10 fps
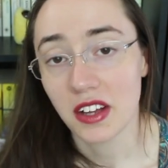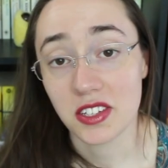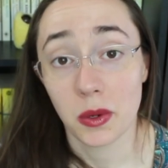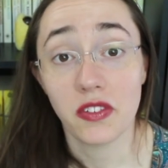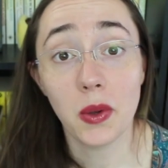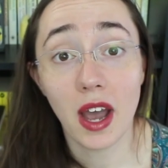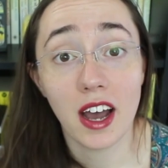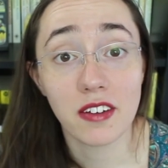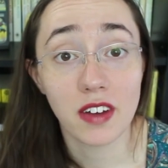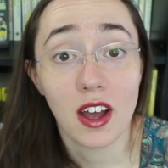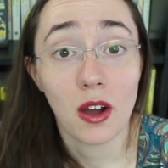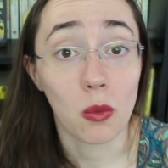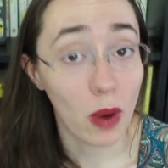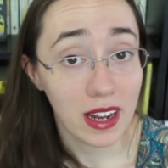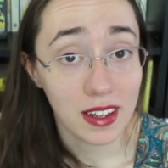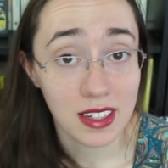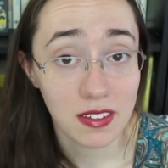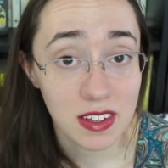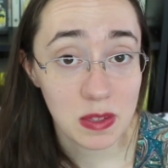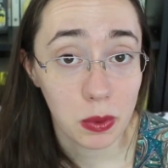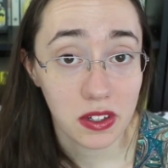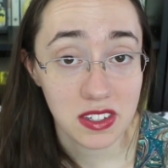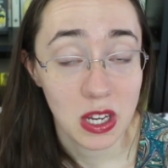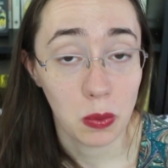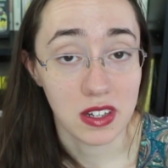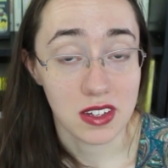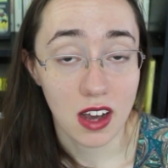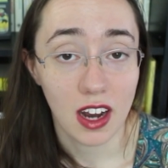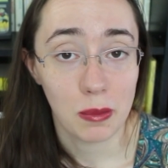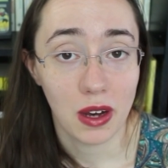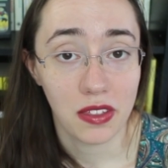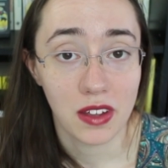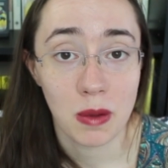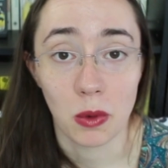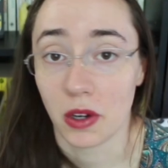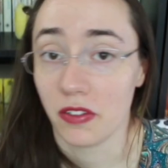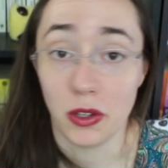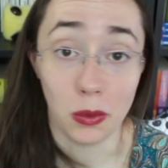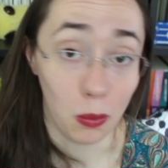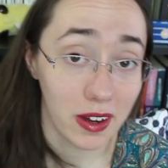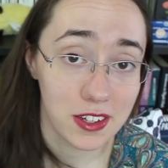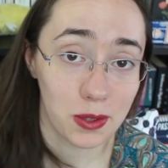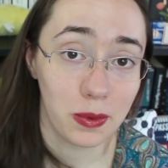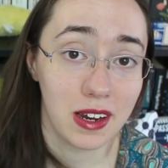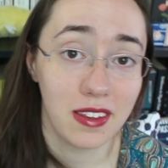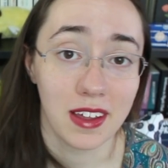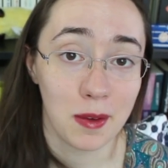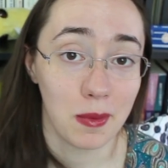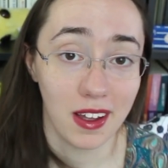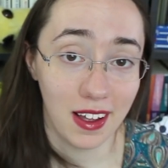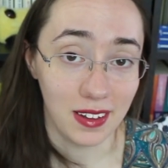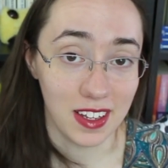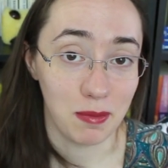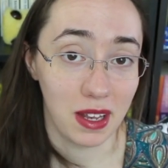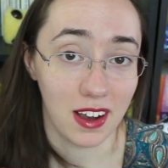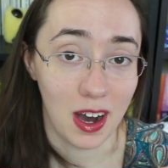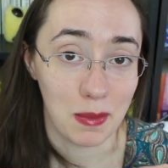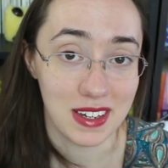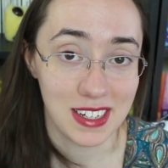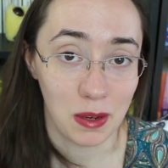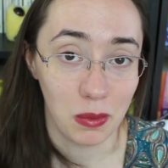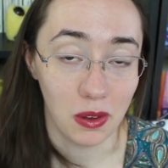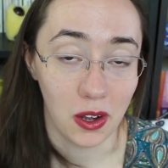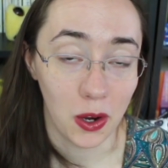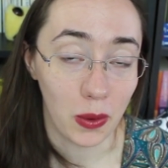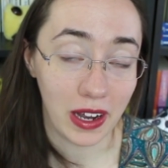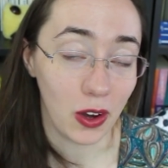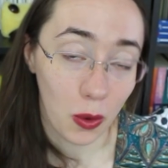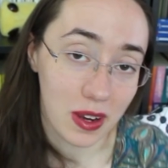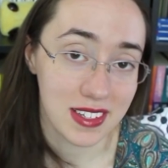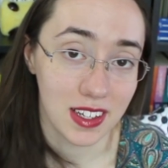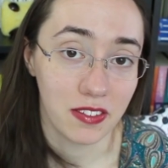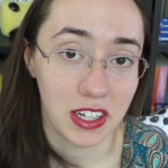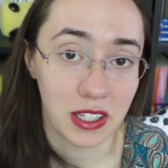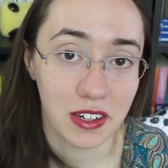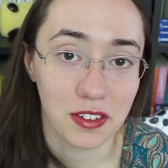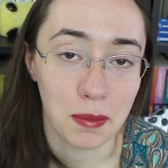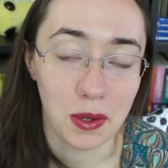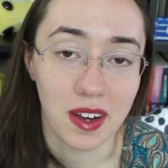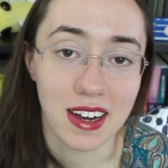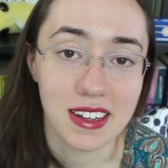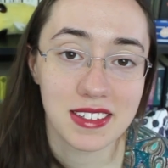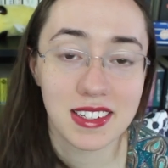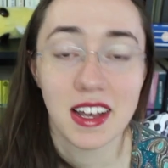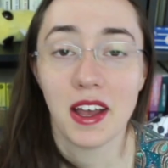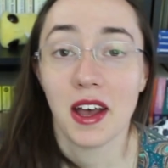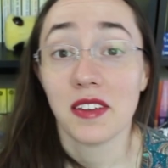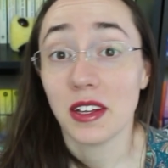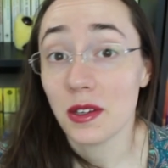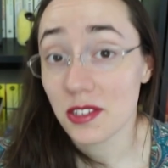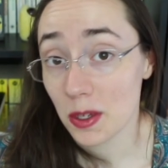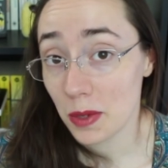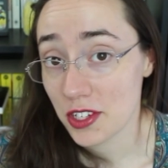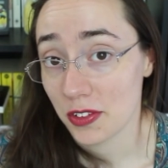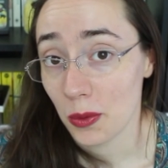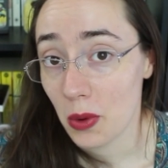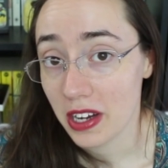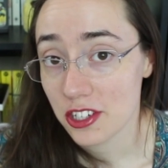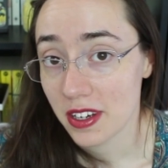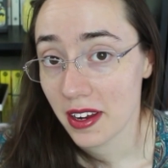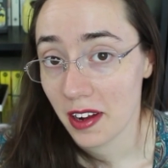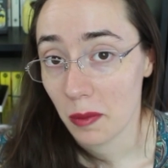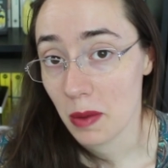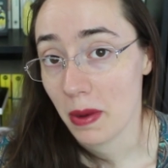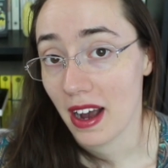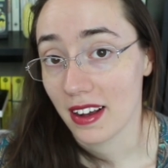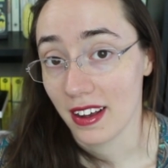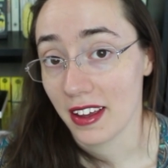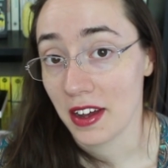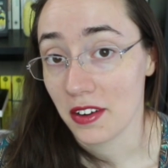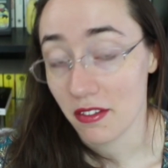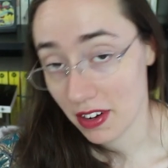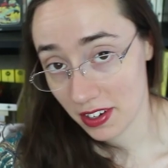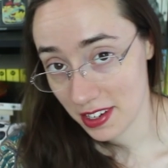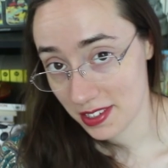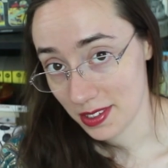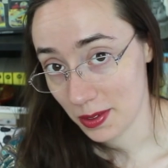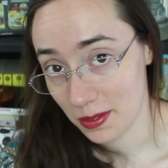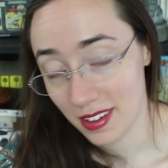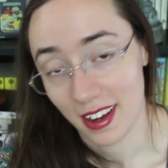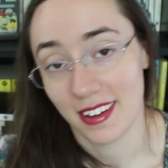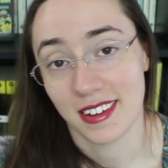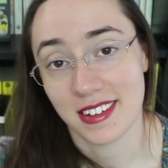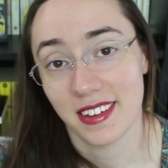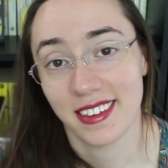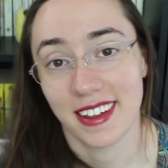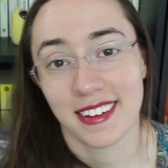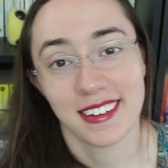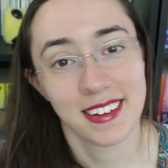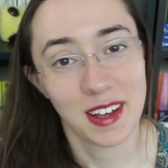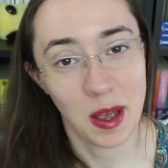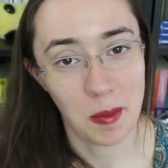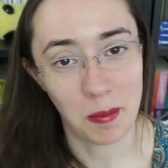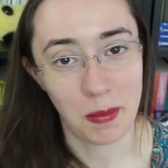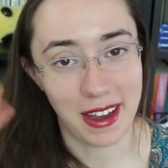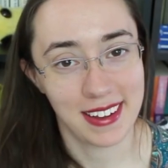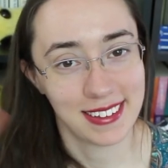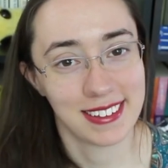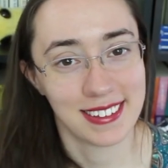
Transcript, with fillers: So if you have read any of these books and you want to talk about them, or if you want to read them, leave me a comment down below. I always love hearing from you guys. Thank you so much for watching, and I'll be back again very soon. And until then, bye.